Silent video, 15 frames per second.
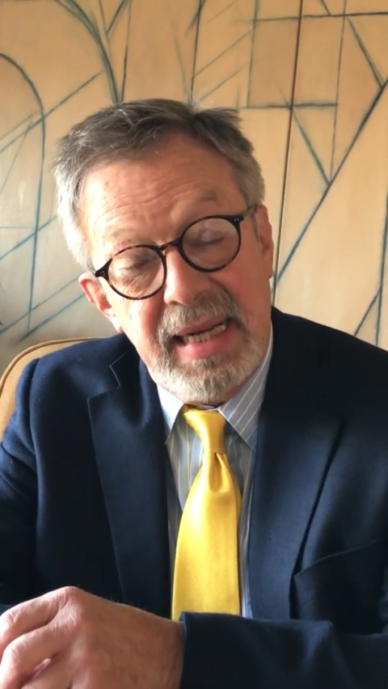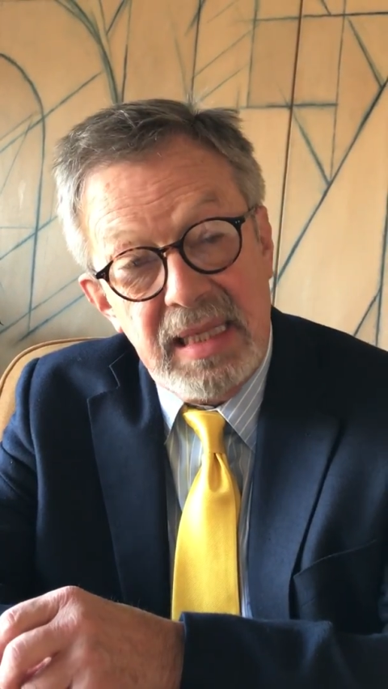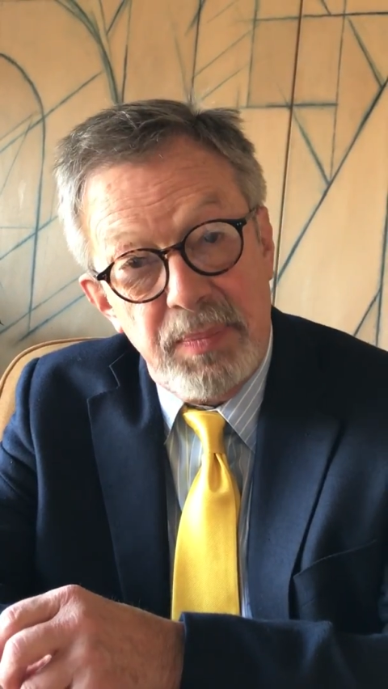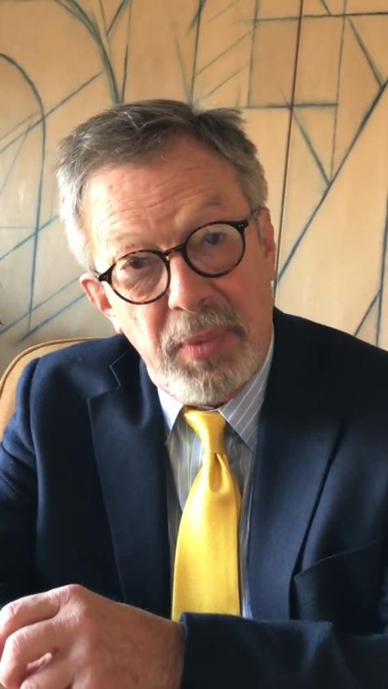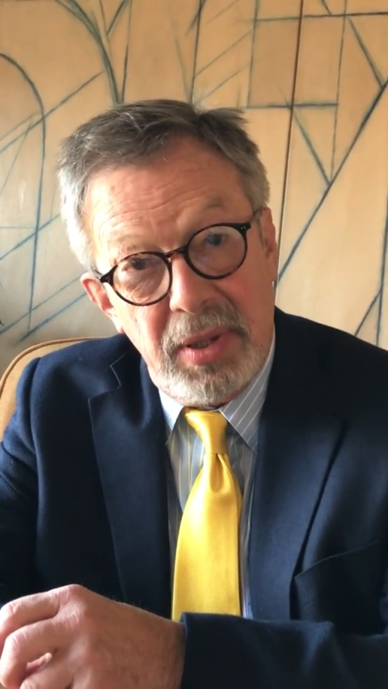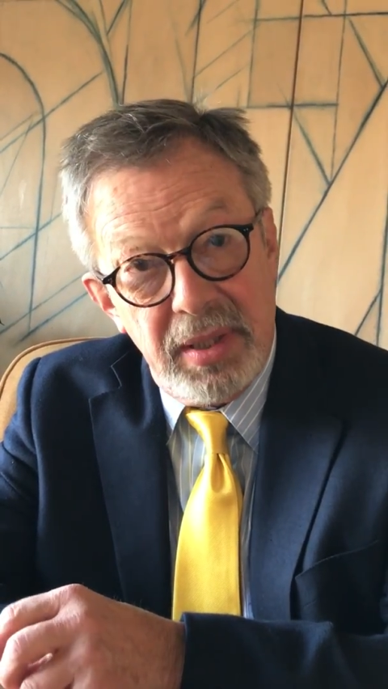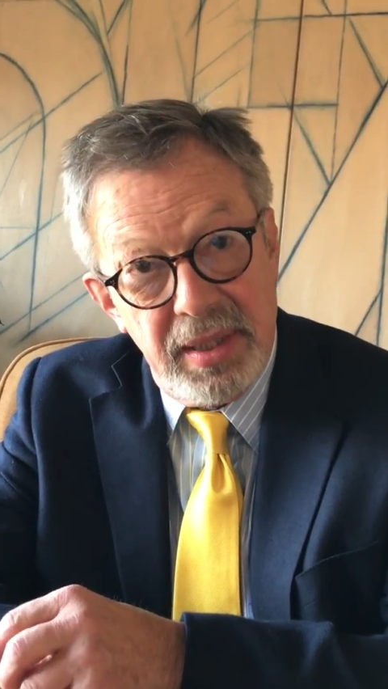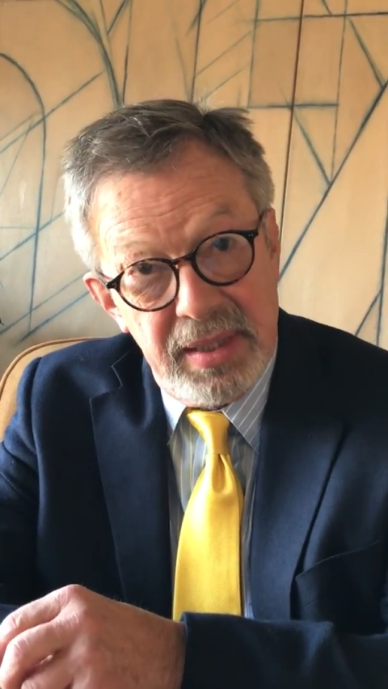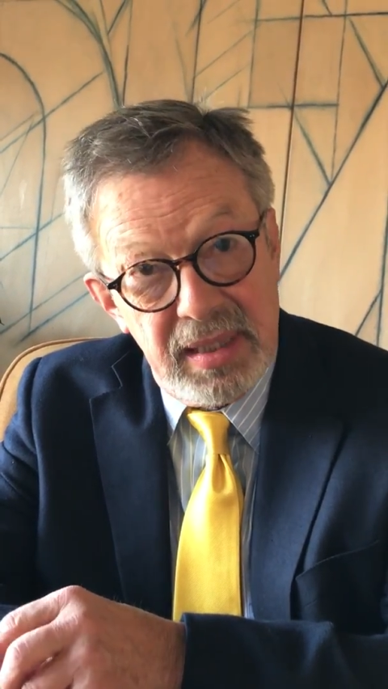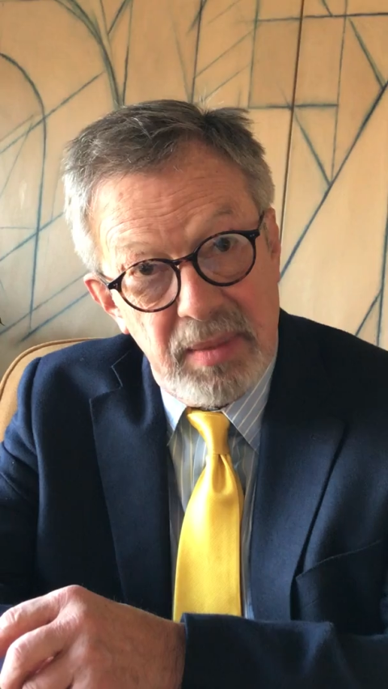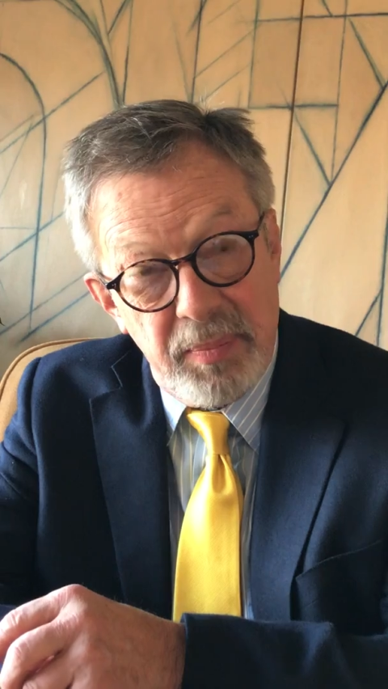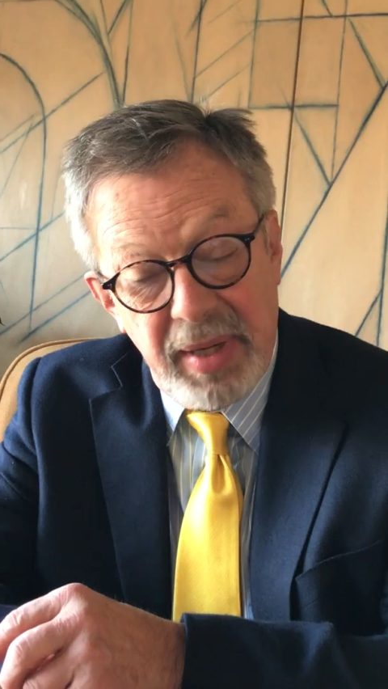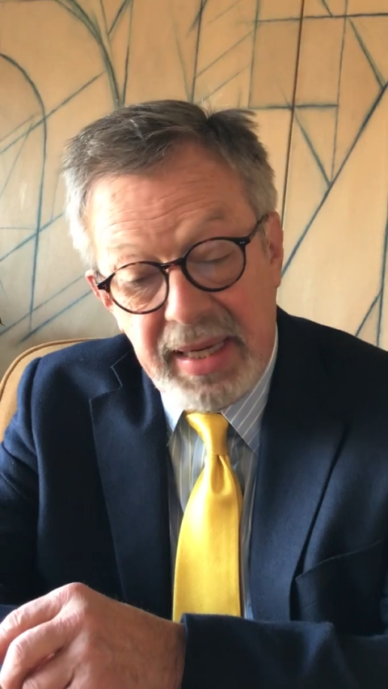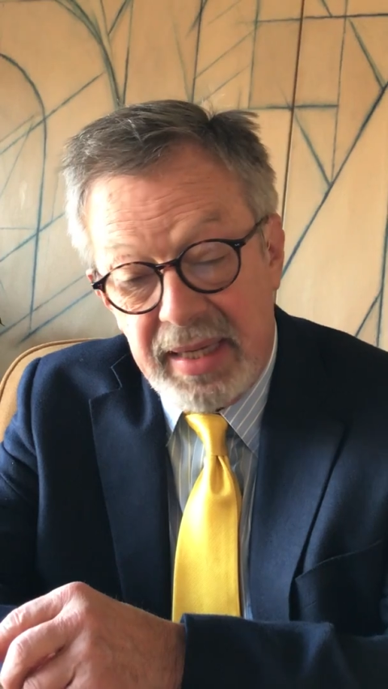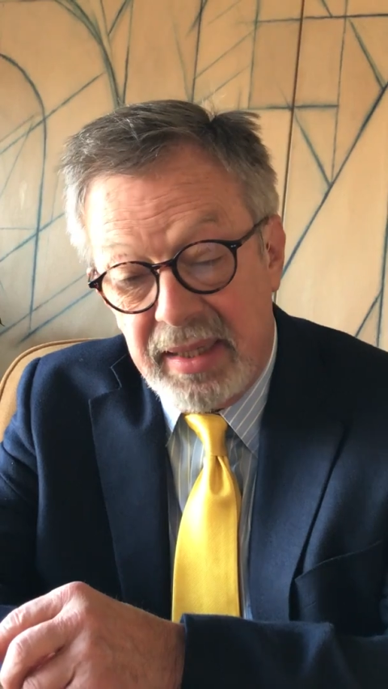has
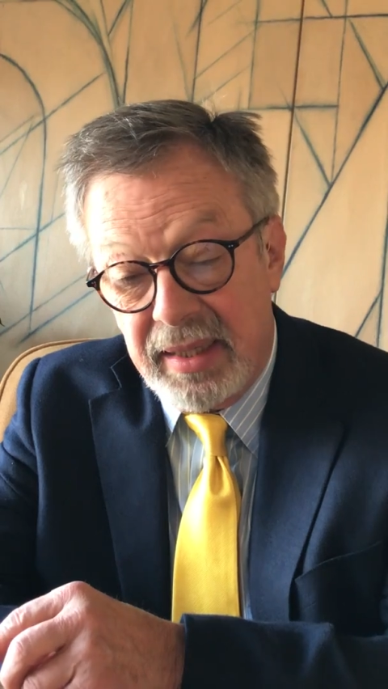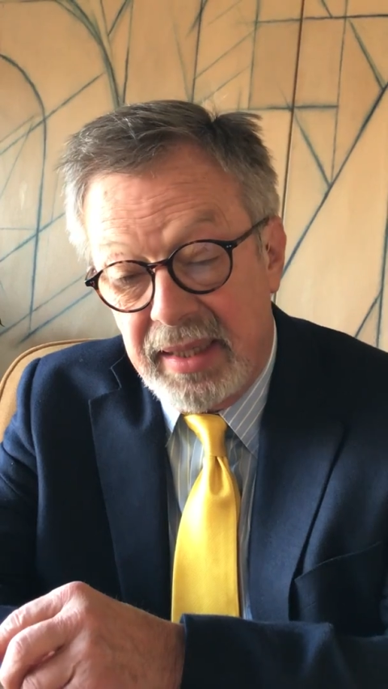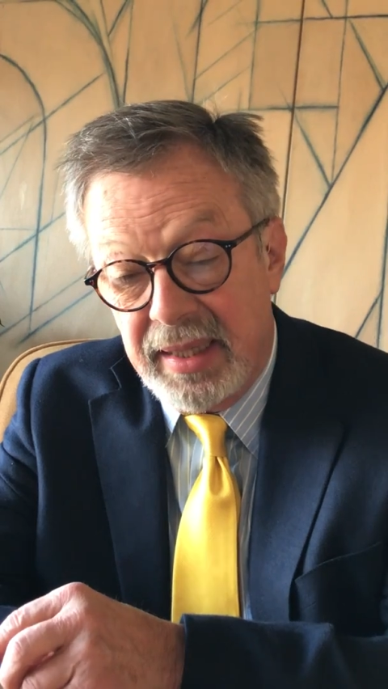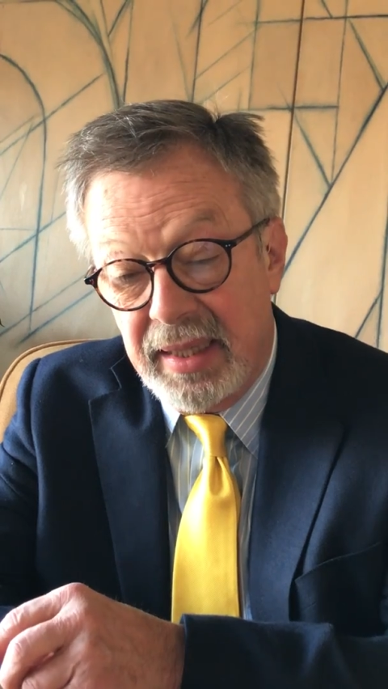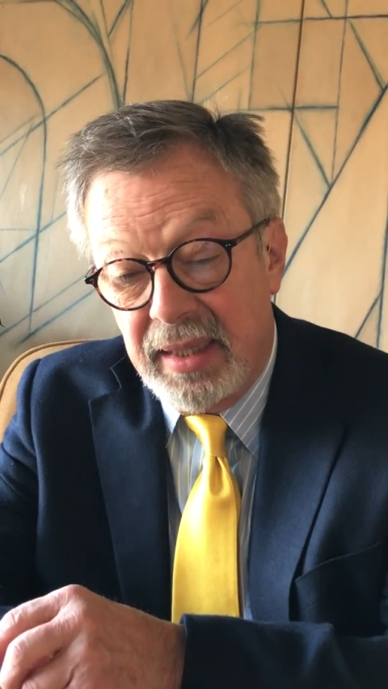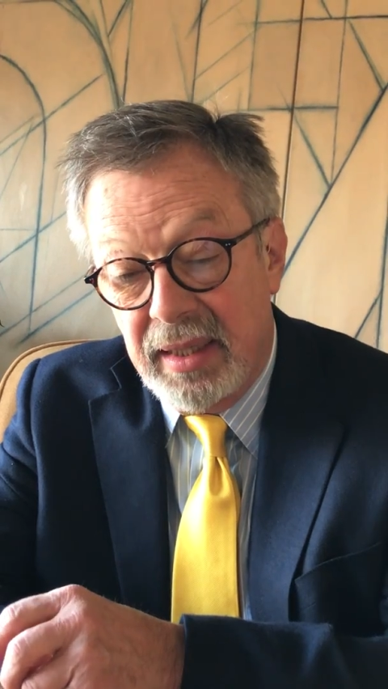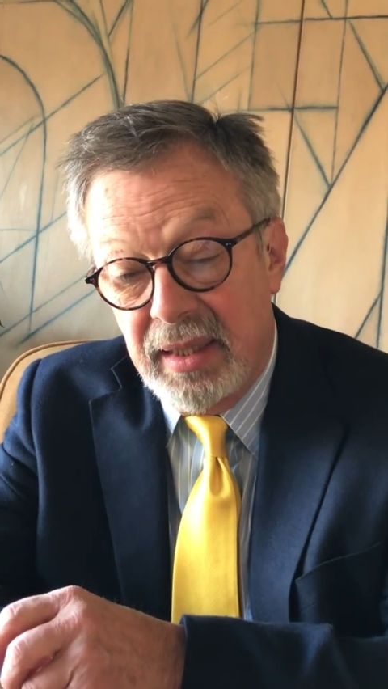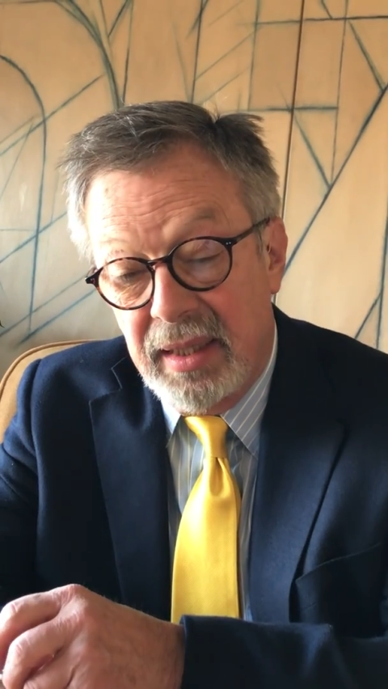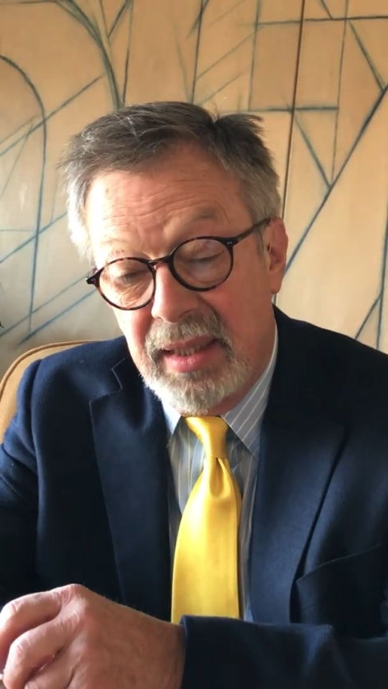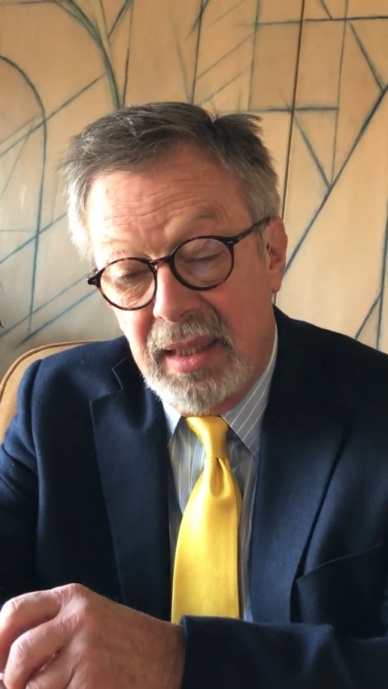participated in